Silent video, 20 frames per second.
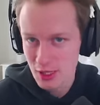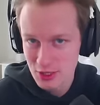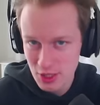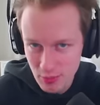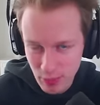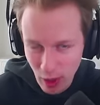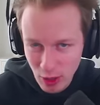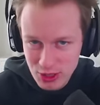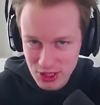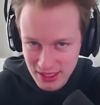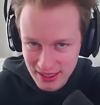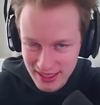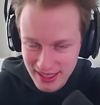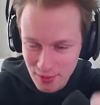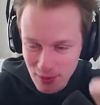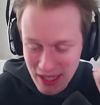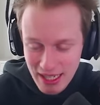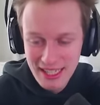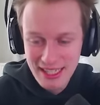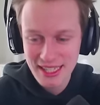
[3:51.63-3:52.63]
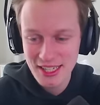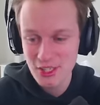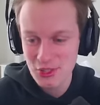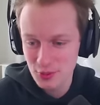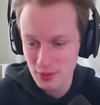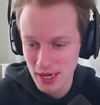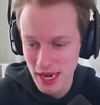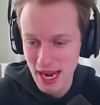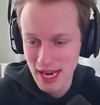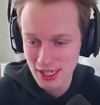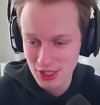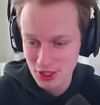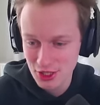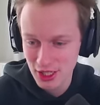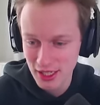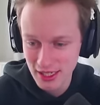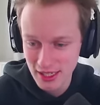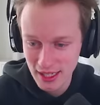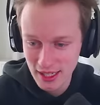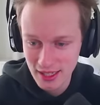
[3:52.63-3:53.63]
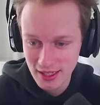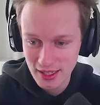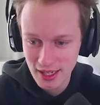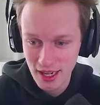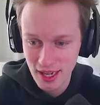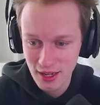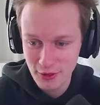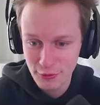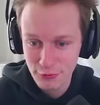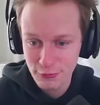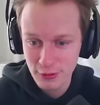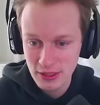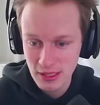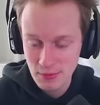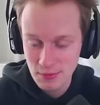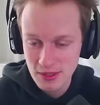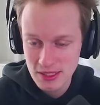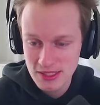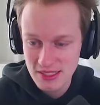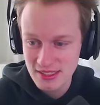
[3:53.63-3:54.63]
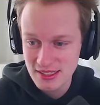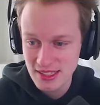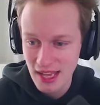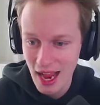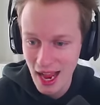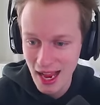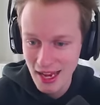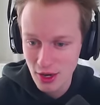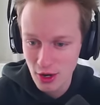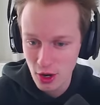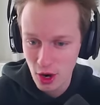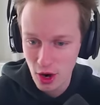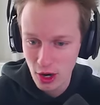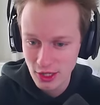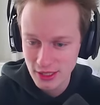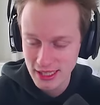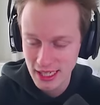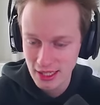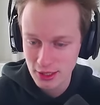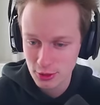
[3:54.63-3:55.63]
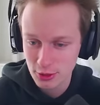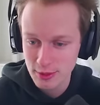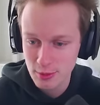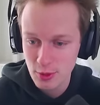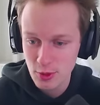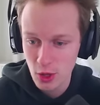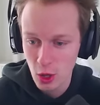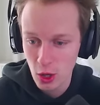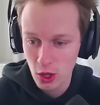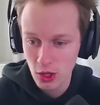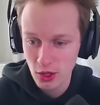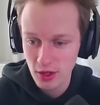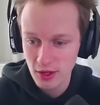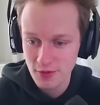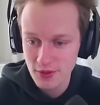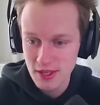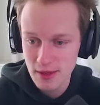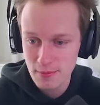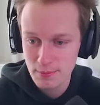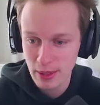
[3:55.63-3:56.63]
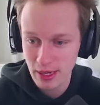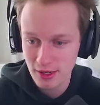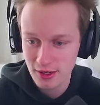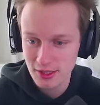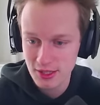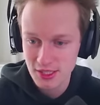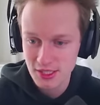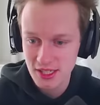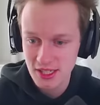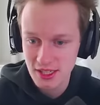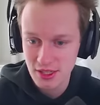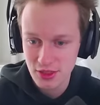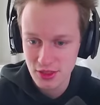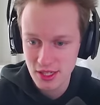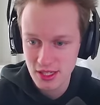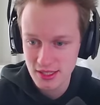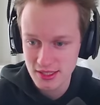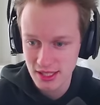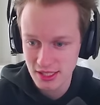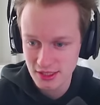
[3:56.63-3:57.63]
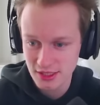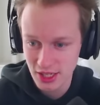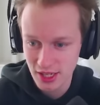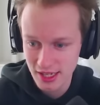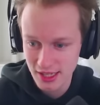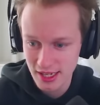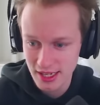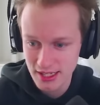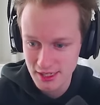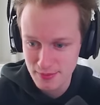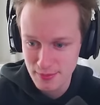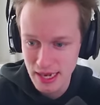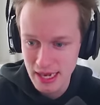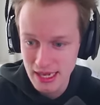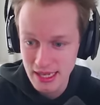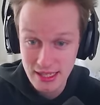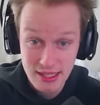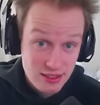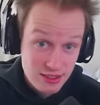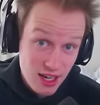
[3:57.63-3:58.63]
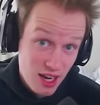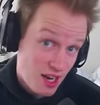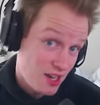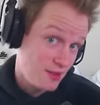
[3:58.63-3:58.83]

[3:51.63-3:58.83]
Supposedly, we need to get his reaction and uh, fill up this entire art gallery with all of the embarrassing things that Doni has made and done in